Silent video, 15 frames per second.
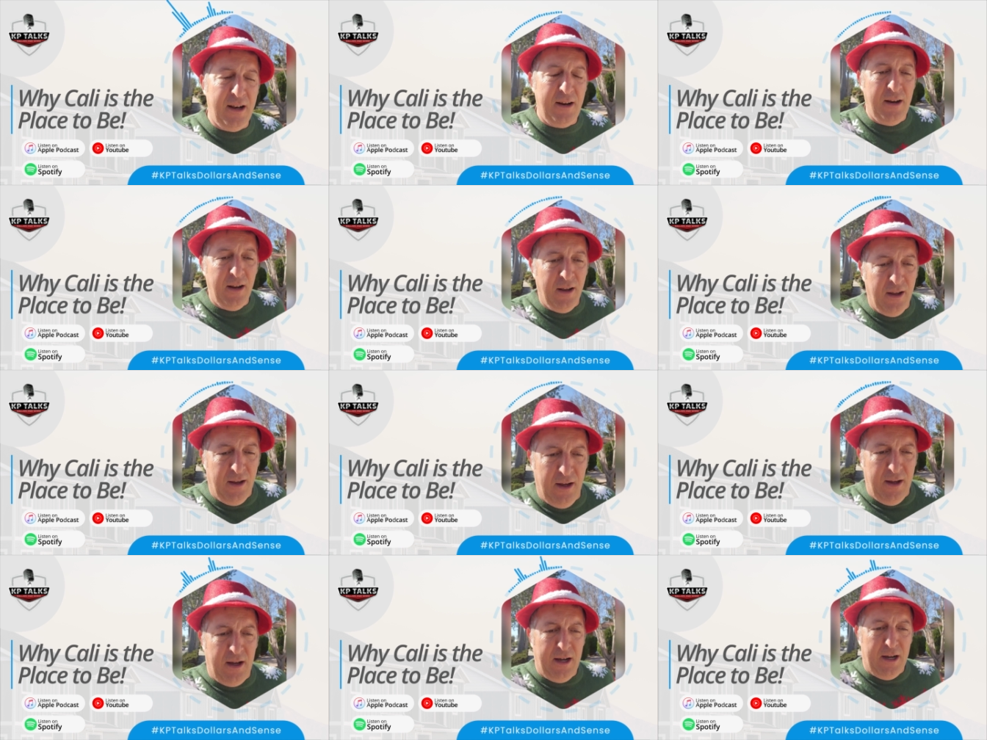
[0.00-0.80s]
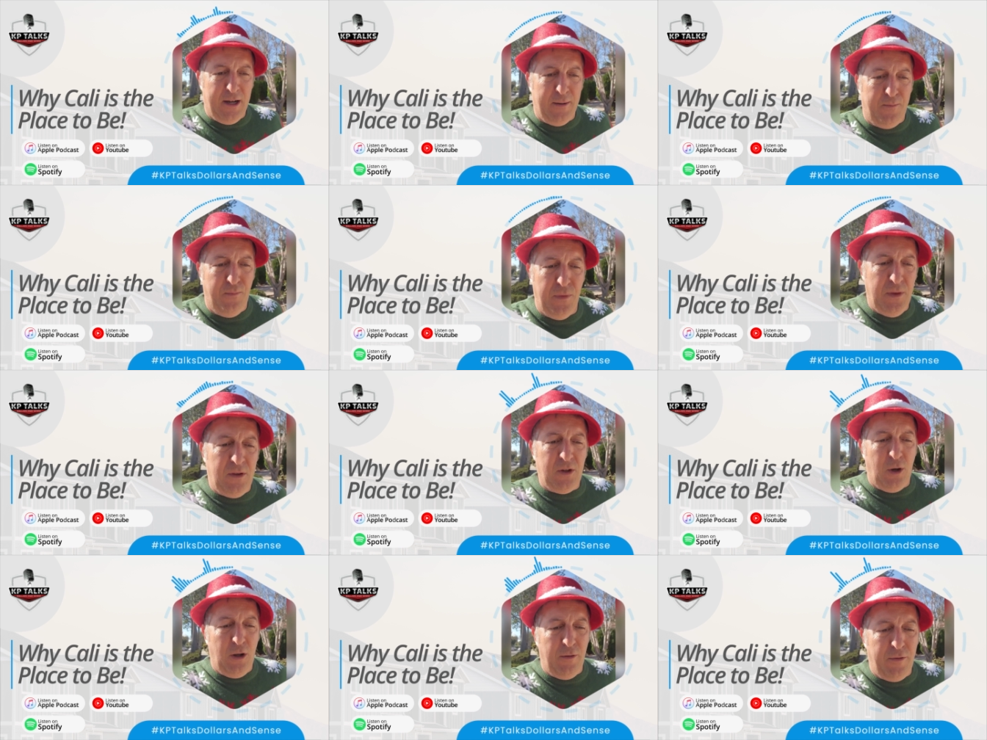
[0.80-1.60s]
And uh,
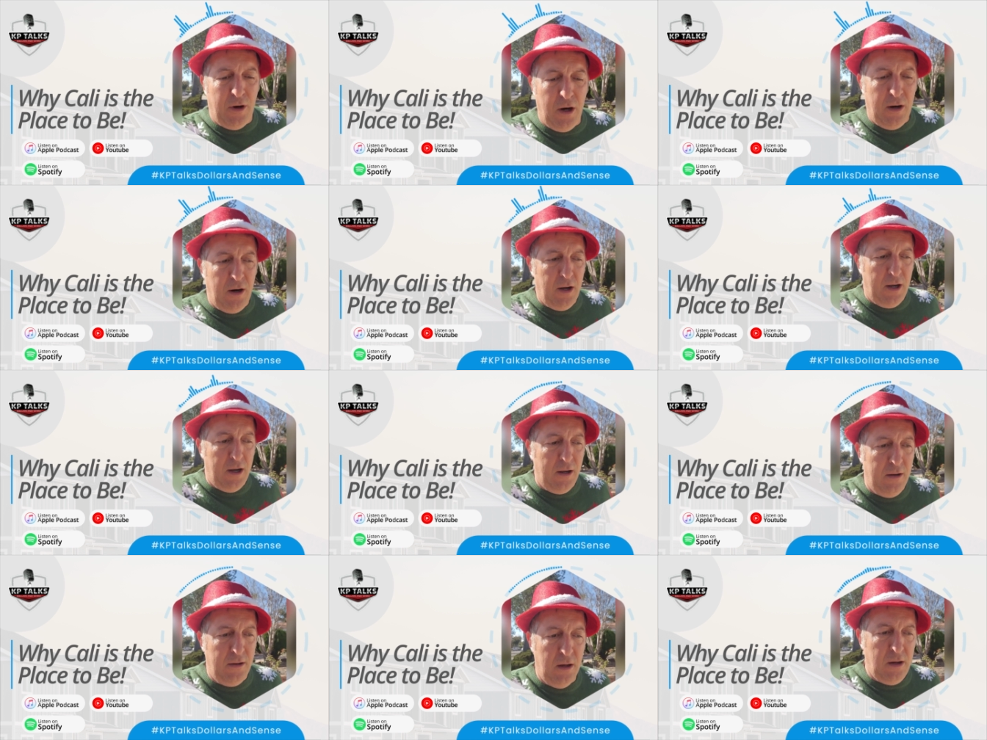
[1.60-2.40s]
to all of our, uh,